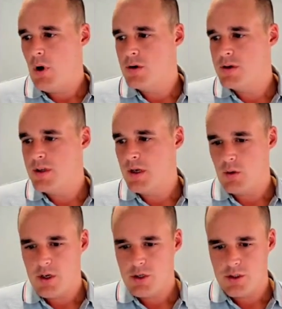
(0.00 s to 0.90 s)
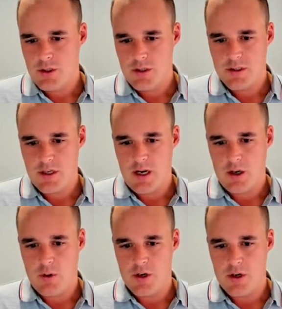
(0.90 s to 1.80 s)
post their questions,
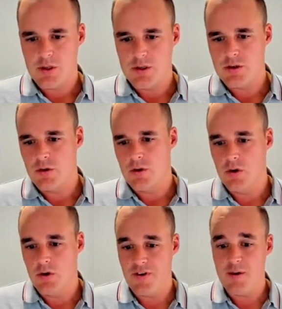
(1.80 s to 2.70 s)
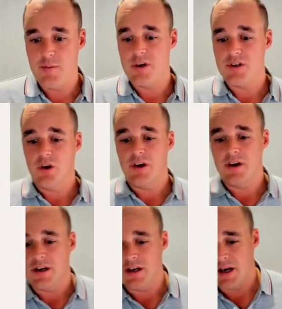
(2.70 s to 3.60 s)
any questions, or if anybody's got
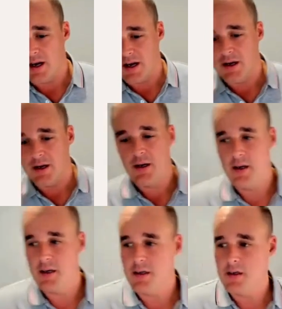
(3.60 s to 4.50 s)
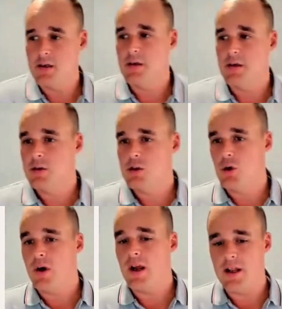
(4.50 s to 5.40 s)
any
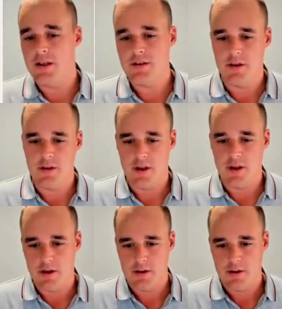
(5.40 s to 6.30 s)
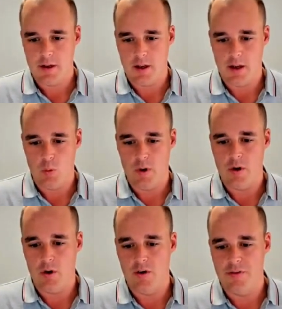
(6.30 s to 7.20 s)
shortcuts that they're
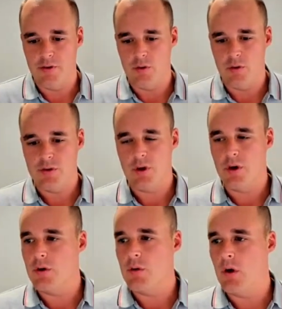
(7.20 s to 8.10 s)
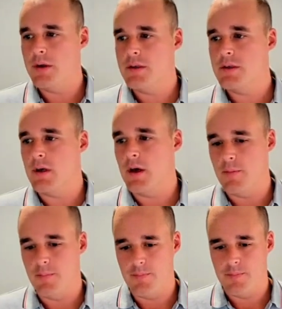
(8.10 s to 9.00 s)
aware of that are also
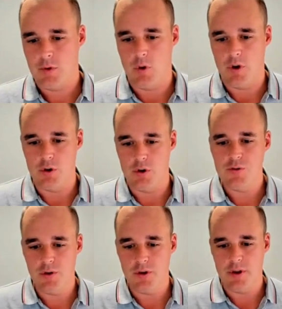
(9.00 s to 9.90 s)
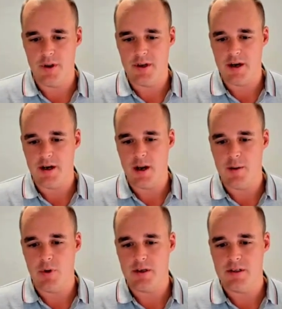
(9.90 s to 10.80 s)
quite useful in their day-to-day
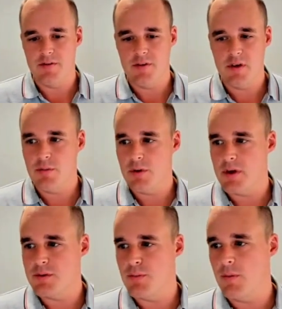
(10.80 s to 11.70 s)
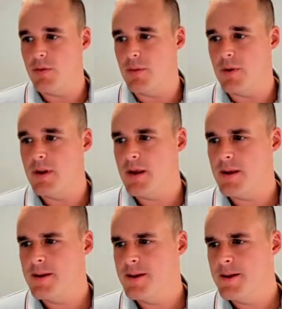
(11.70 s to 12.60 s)
productivity, please pop them in
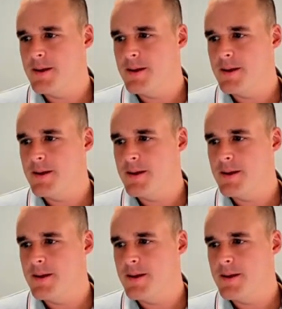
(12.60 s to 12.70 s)
there.